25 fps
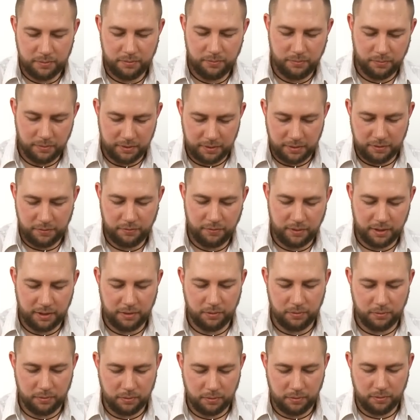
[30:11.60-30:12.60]
with the thread
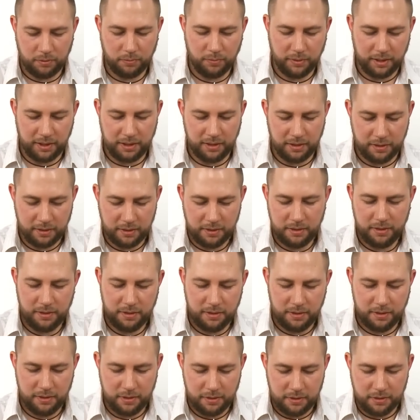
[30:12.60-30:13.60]
all the way
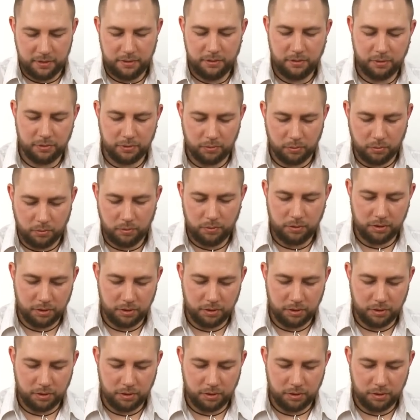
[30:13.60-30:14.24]
not all